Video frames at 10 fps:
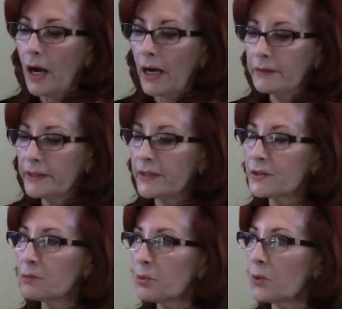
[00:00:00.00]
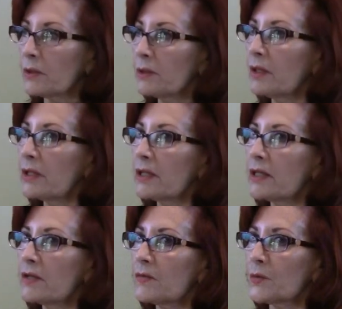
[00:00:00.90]
I think it's important
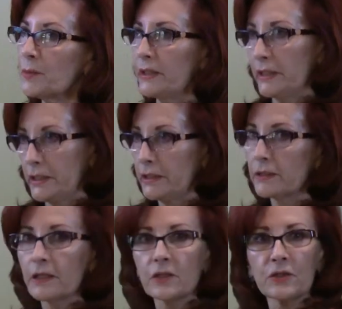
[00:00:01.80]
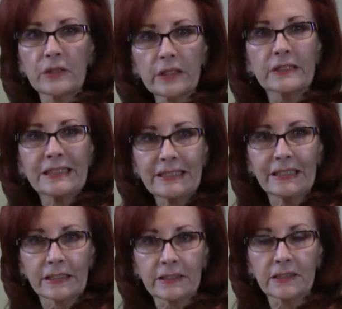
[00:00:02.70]
for me to get a
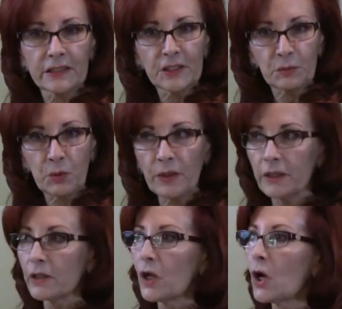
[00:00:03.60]
sense at this point